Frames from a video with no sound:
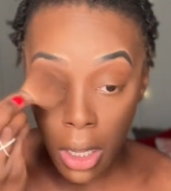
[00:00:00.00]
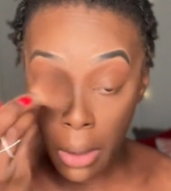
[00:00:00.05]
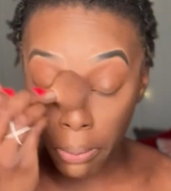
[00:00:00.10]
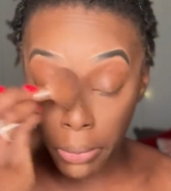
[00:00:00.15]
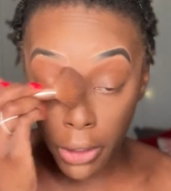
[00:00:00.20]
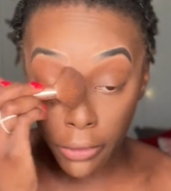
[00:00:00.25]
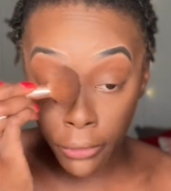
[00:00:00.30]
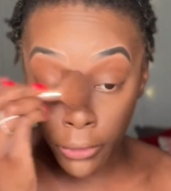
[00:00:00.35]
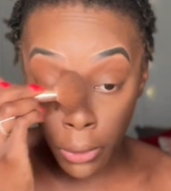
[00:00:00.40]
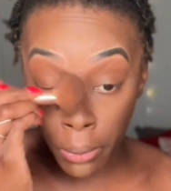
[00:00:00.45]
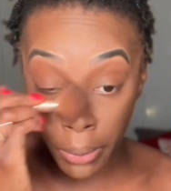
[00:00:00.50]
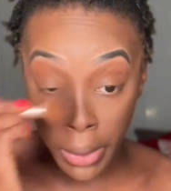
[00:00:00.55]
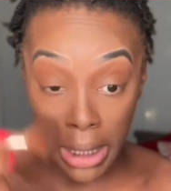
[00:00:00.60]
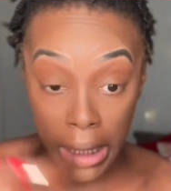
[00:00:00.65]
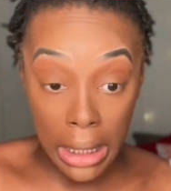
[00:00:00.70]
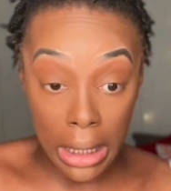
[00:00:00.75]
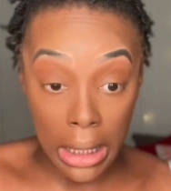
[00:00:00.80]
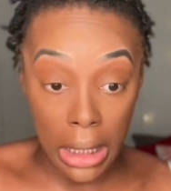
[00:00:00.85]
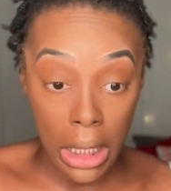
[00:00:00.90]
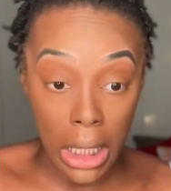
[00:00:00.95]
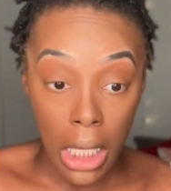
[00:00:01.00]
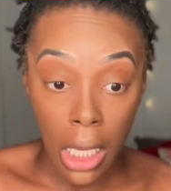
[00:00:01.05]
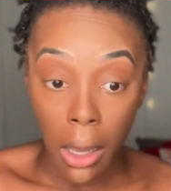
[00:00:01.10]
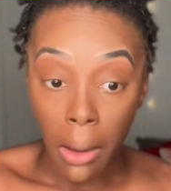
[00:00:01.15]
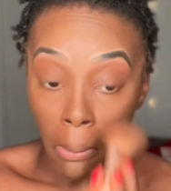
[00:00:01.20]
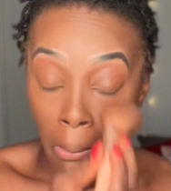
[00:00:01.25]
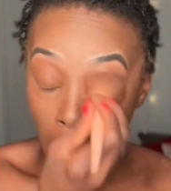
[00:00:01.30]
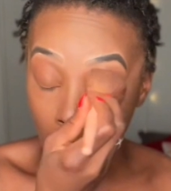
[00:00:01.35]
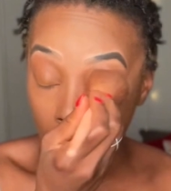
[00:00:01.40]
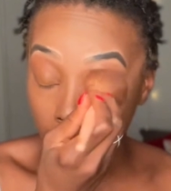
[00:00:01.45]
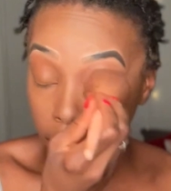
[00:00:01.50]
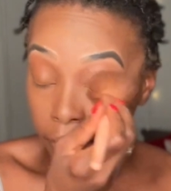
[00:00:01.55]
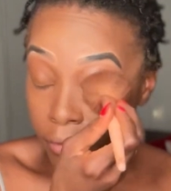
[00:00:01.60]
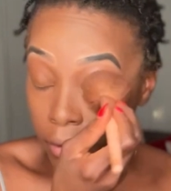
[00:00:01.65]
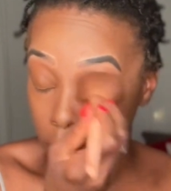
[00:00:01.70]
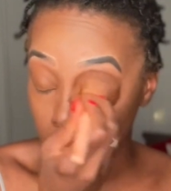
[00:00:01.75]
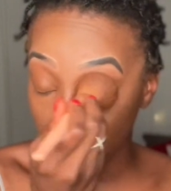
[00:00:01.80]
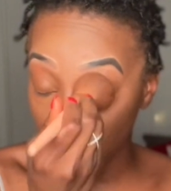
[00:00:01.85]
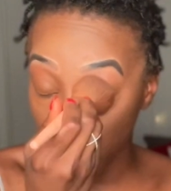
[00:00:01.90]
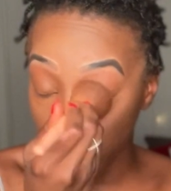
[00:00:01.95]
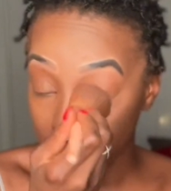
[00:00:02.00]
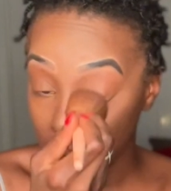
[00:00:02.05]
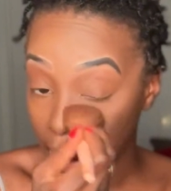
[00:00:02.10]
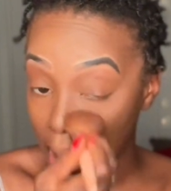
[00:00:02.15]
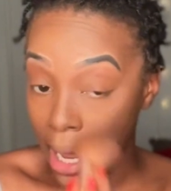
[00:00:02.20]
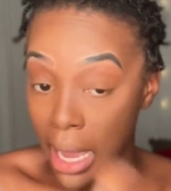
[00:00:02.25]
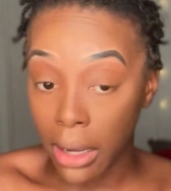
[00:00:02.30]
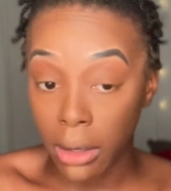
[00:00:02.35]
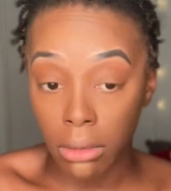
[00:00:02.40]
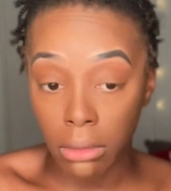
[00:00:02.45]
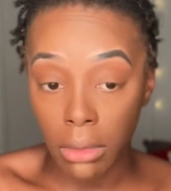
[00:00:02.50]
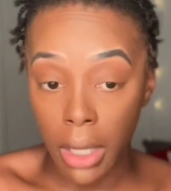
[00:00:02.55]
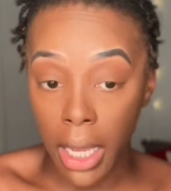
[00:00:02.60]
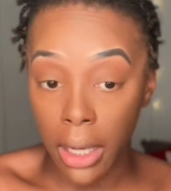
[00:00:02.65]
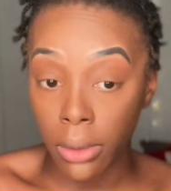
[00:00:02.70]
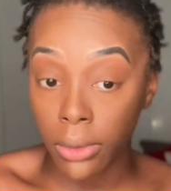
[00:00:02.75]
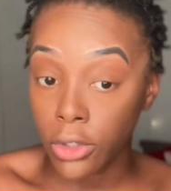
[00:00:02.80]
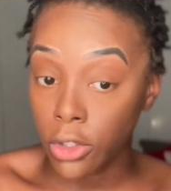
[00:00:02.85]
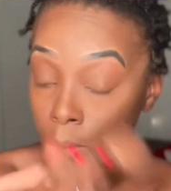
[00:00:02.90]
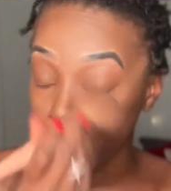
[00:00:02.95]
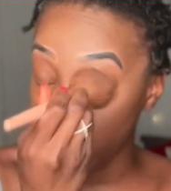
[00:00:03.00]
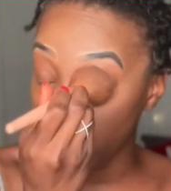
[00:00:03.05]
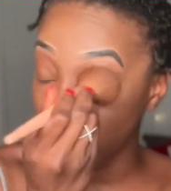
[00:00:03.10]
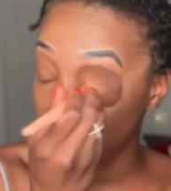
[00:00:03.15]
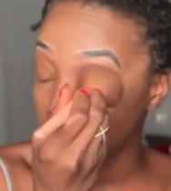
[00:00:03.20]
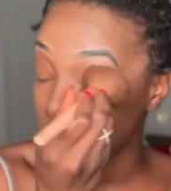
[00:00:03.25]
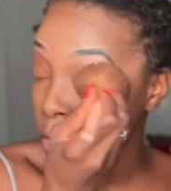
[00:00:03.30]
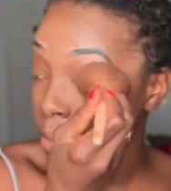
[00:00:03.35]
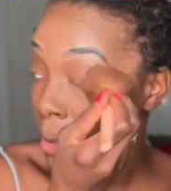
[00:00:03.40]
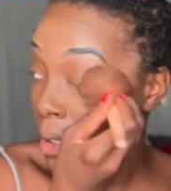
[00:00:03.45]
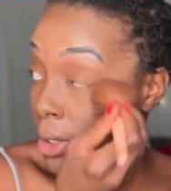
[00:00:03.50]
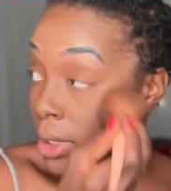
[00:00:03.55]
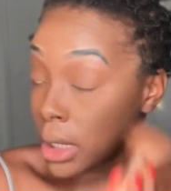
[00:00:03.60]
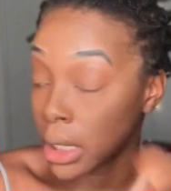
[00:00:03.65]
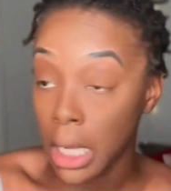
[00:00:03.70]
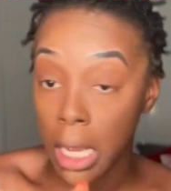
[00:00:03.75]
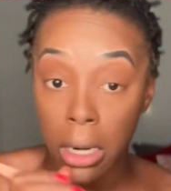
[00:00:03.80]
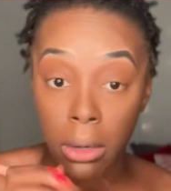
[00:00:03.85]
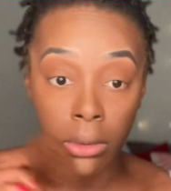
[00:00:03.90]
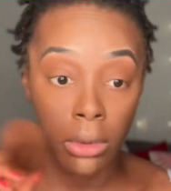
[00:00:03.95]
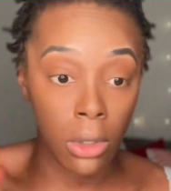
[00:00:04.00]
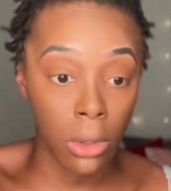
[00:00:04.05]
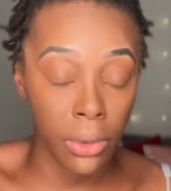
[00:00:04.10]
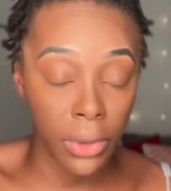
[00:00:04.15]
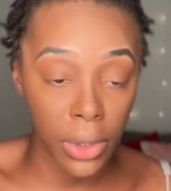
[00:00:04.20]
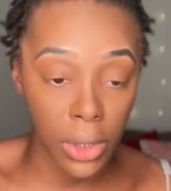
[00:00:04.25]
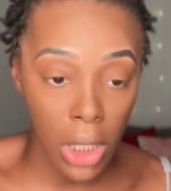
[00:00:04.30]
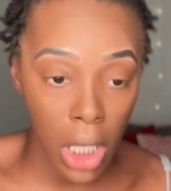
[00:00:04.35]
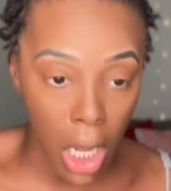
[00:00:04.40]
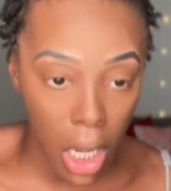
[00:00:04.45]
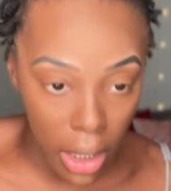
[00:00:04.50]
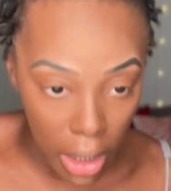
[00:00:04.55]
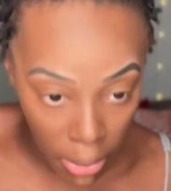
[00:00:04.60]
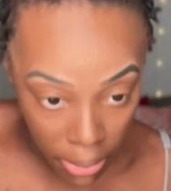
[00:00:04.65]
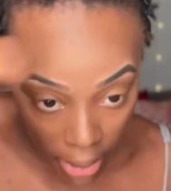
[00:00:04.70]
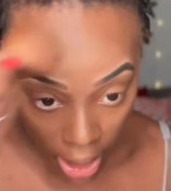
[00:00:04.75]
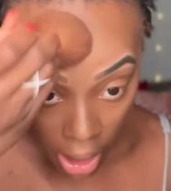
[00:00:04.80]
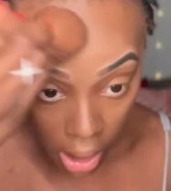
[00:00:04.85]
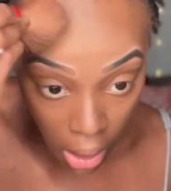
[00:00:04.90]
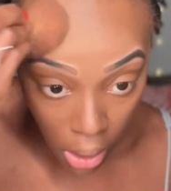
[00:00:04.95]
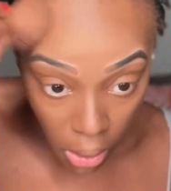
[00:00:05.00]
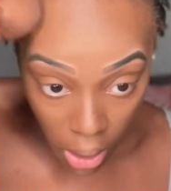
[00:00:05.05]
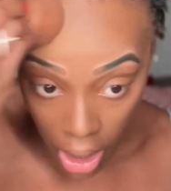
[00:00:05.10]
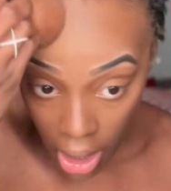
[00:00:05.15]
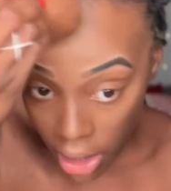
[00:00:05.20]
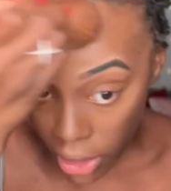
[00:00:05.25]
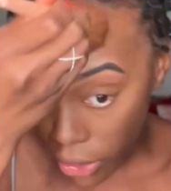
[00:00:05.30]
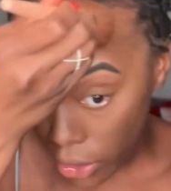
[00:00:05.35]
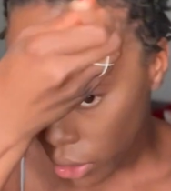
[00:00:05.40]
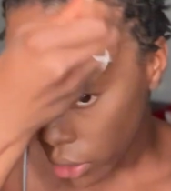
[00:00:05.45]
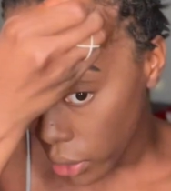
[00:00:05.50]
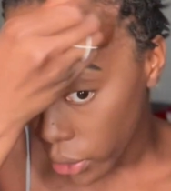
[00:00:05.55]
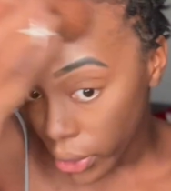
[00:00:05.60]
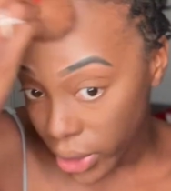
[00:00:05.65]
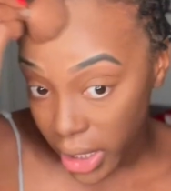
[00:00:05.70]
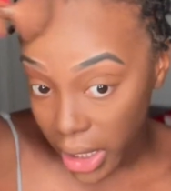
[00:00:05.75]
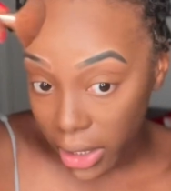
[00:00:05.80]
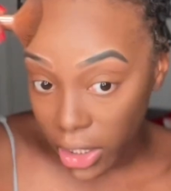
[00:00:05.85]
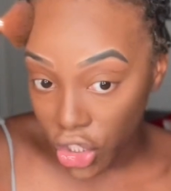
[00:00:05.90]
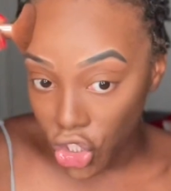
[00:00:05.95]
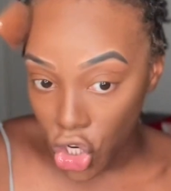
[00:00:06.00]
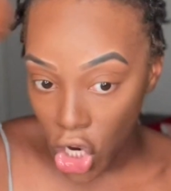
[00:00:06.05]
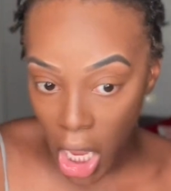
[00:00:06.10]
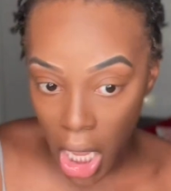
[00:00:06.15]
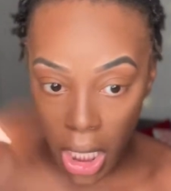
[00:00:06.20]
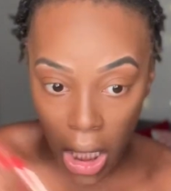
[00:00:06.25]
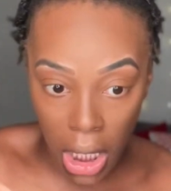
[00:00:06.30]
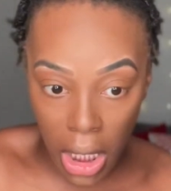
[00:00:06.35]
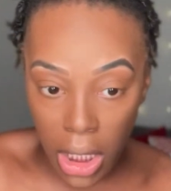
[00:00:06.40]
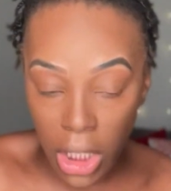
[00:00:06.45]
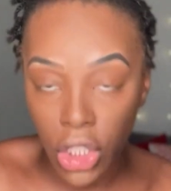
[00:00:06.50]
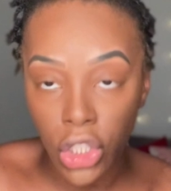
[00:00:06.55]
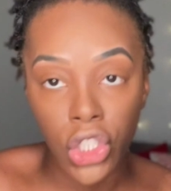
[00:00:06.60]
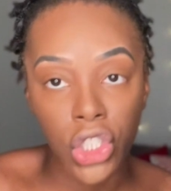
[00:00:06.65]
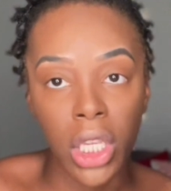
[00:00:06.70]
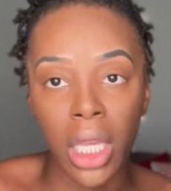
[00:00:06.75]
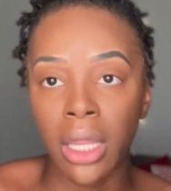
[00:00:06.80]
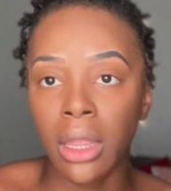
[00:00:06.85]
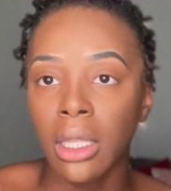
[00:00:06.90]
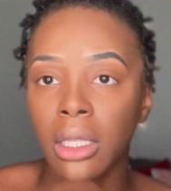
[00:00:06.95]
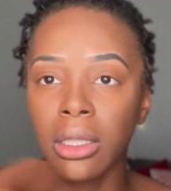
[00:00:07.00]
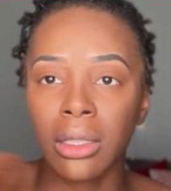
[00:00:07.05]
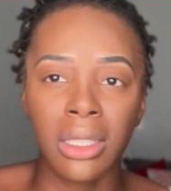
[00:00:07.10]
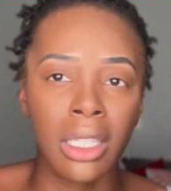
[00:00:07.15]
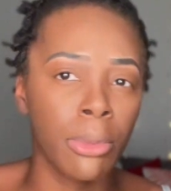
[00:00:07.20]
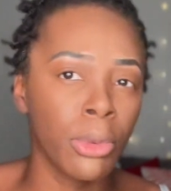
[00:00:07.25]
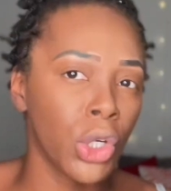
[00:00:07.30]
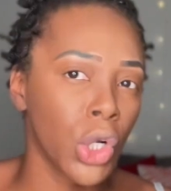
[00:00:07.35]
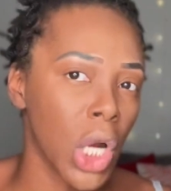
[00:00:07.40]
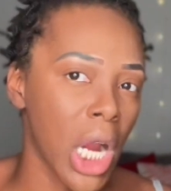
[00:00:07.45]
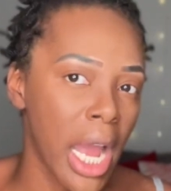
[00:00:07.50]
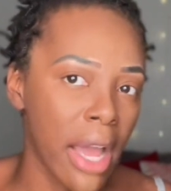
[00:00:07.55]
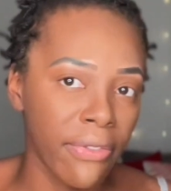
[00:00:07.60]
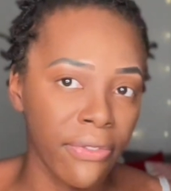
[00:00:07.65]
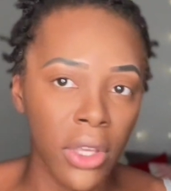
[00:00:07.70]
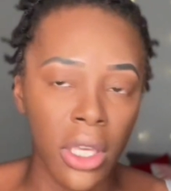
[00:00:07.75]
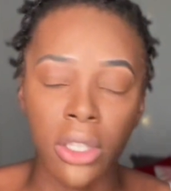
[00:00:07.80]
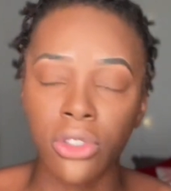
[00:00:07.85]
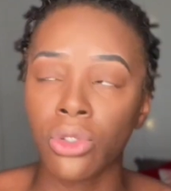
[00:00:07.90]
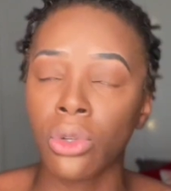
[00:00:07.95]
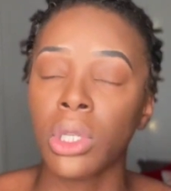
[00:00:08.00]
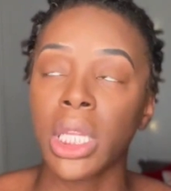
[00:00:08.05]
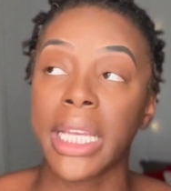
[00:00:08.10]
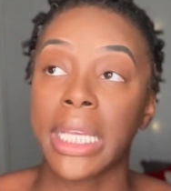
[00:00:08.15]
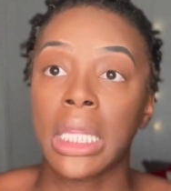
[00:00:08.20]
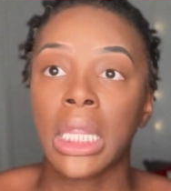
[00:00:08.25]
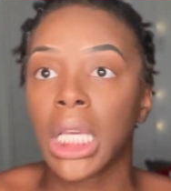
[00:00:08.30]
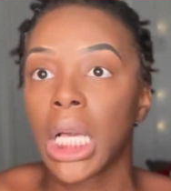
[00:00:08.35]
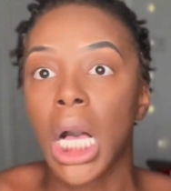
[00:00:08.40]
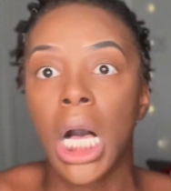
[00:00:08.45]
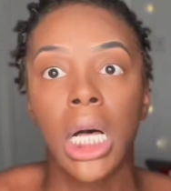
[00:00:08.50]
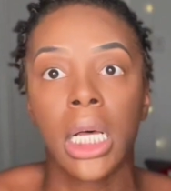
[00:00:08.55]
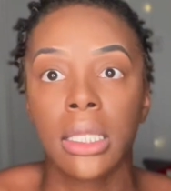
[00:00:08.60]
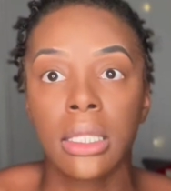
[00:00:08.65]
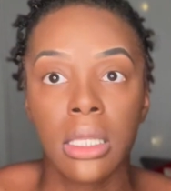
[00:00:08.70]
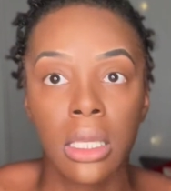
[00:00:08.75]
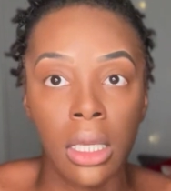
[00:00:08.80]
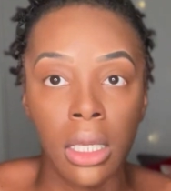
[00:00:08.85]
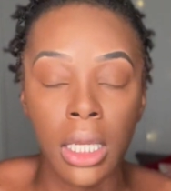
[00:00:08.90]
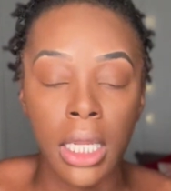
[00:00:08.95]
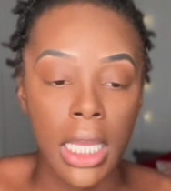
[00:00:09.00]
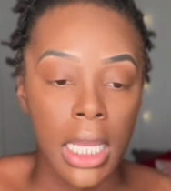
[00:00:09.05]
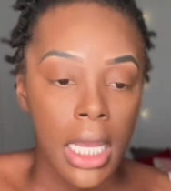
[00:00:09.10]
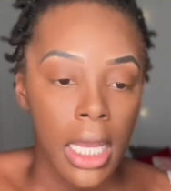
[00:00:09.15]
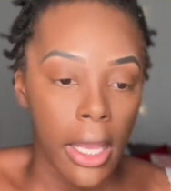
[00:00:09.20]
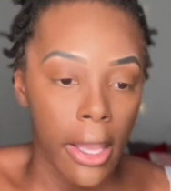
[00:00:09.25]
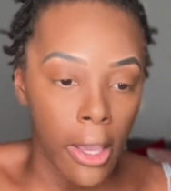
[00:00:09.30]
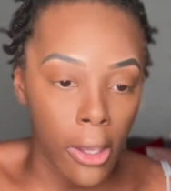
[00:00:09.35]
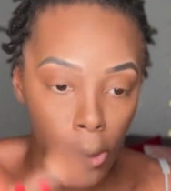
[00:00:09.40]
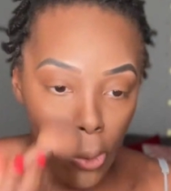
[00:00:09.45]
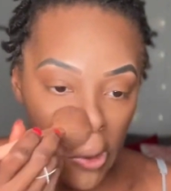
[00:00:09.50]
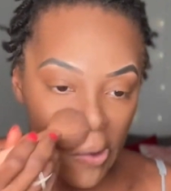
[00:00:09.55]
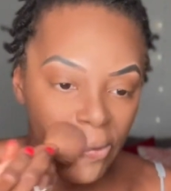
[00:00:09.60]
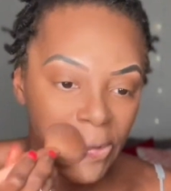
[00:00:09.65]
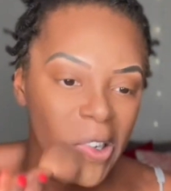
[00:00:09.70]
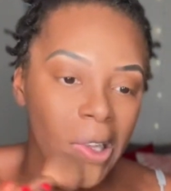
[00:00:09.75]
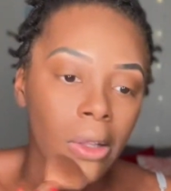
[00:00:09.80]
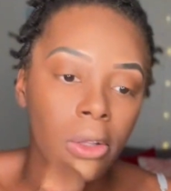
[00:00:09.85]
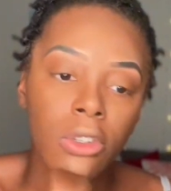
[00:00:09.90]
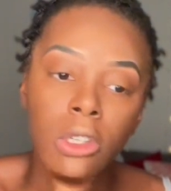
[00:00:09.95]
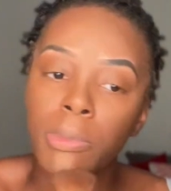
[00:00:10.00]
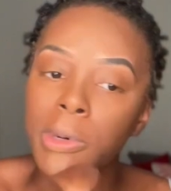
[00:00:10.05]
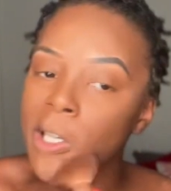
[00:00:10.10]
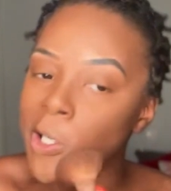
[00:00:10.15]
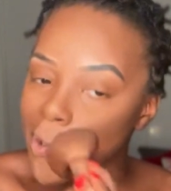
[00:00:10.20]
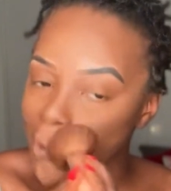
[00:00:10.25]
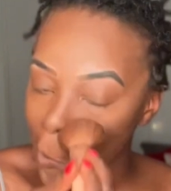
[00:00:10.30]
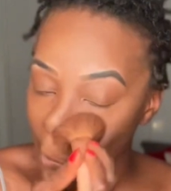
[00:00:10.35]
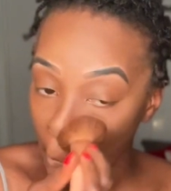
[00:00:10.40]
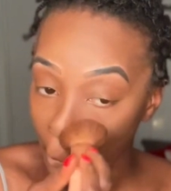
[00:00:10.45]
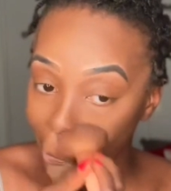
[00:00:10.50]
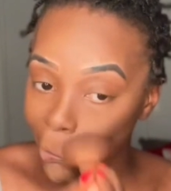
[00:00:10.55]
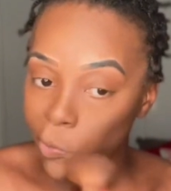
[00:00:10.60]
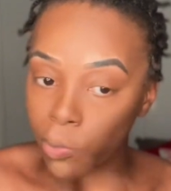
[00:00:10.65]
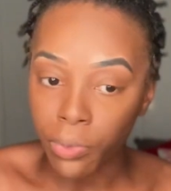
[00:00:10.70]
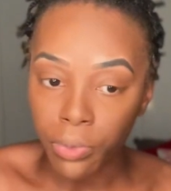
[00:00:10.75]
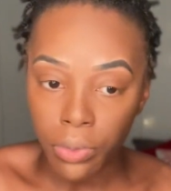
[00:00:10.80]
But for me, my view, I'm like, I don't support this person. I don't know what they're talking about. You know, you see the change in the demographics or like in the content and you unfollow the person.